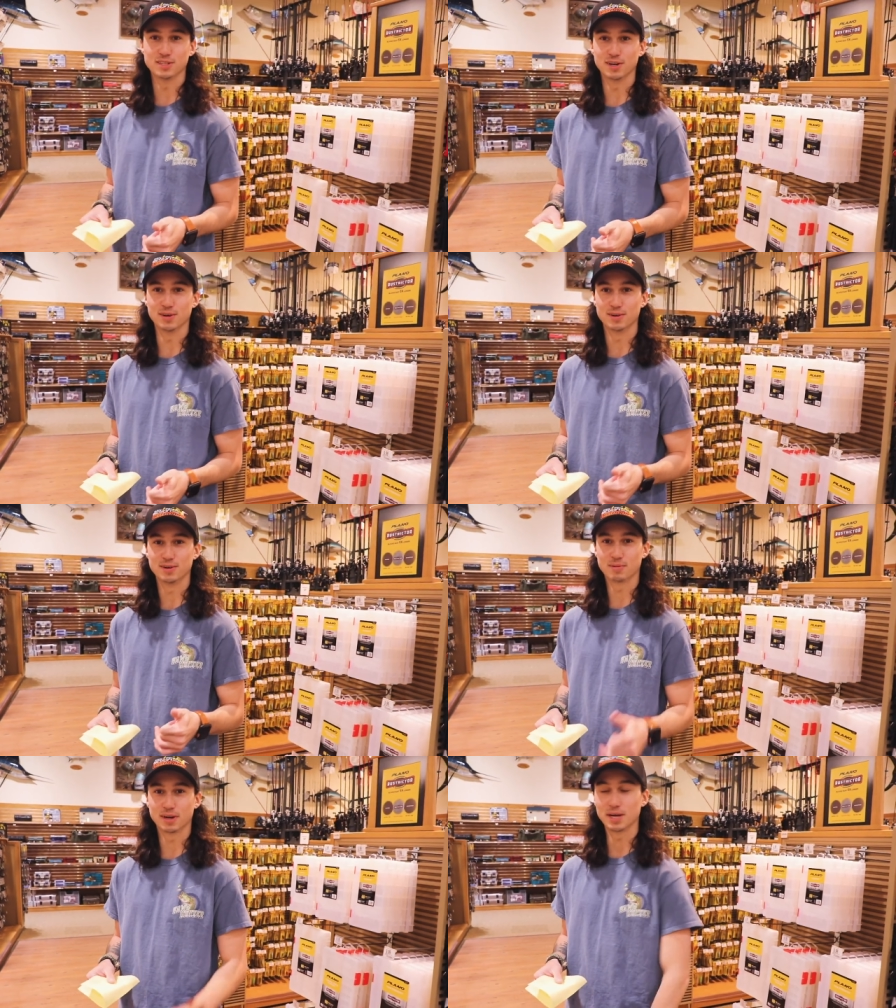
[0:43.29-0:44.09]
So
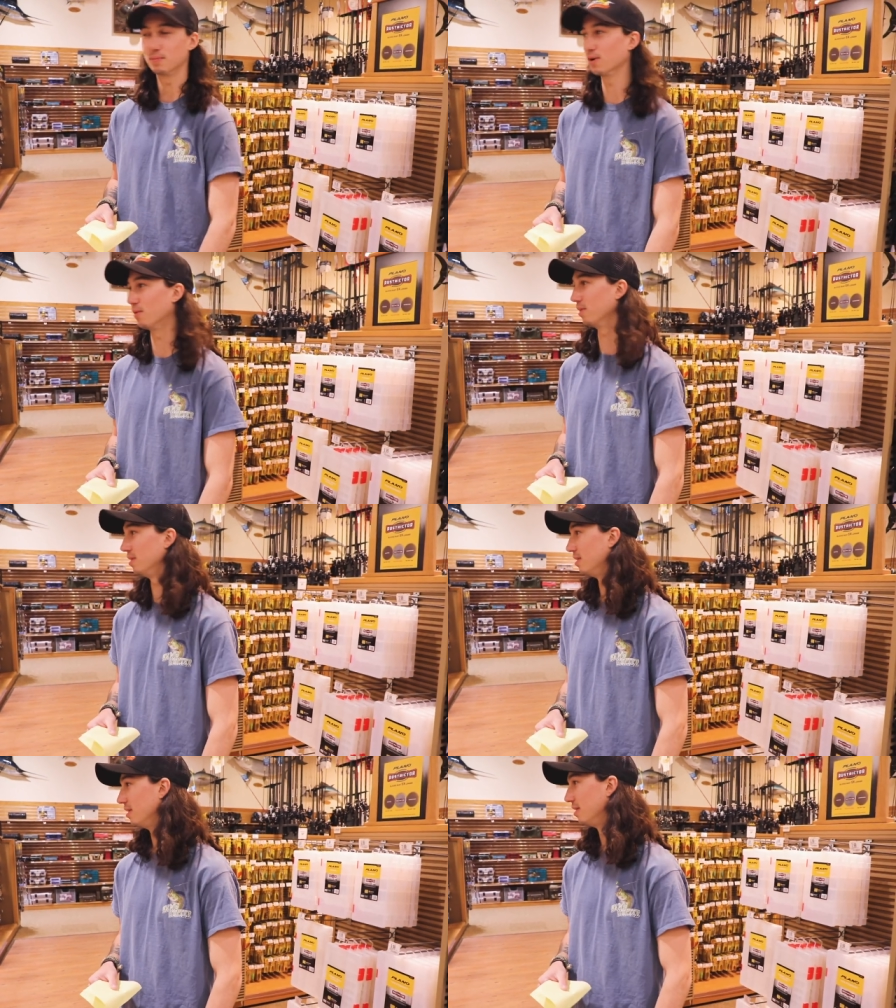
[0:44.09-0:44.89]
we're gonna keep
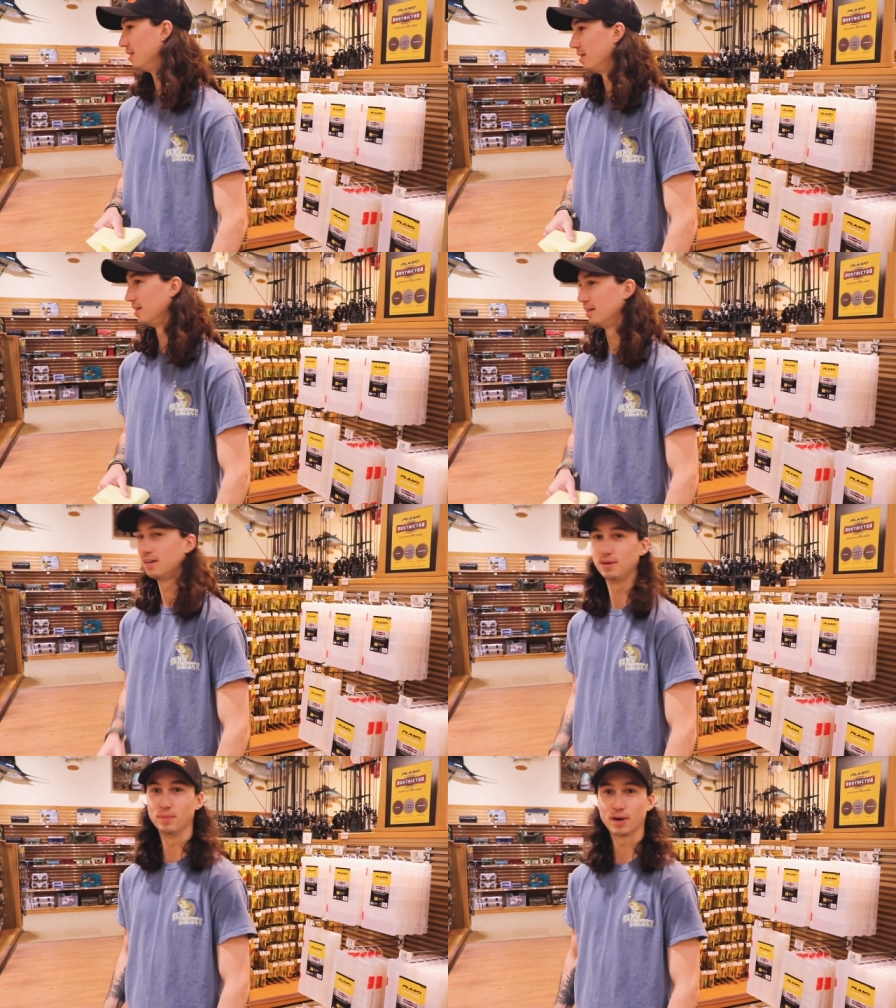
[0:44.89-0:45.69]
going,
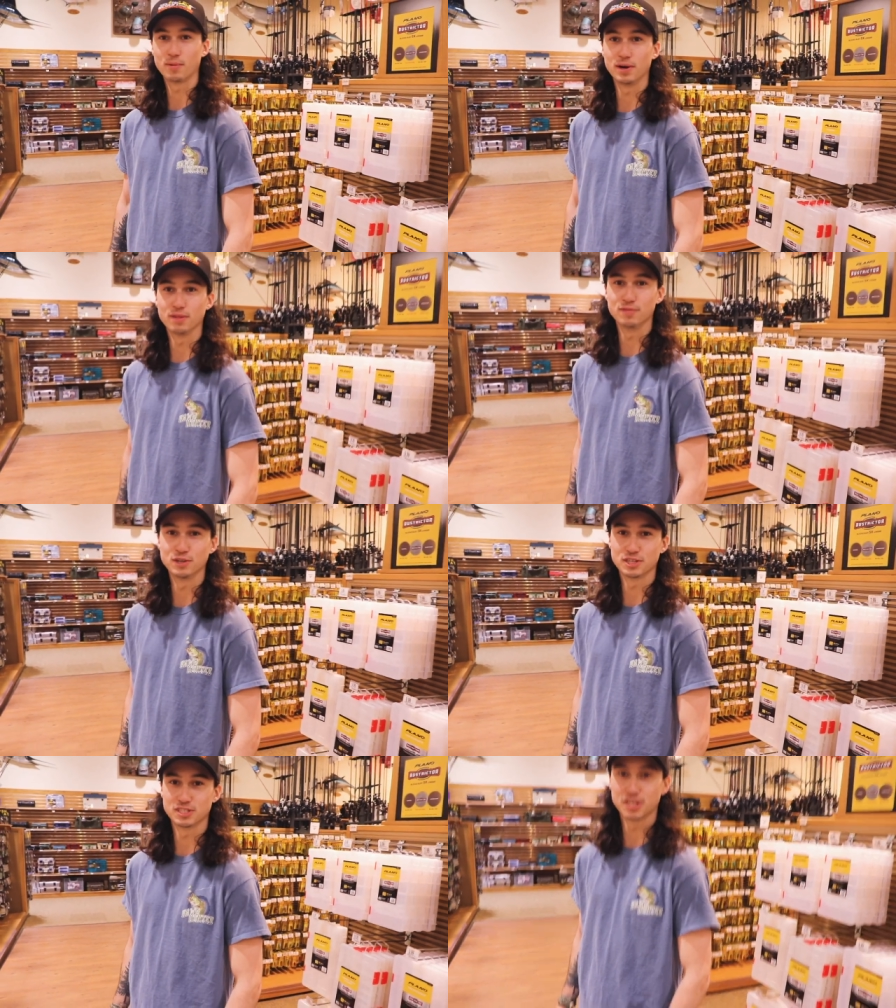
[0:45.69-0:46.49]
make our way into the fishing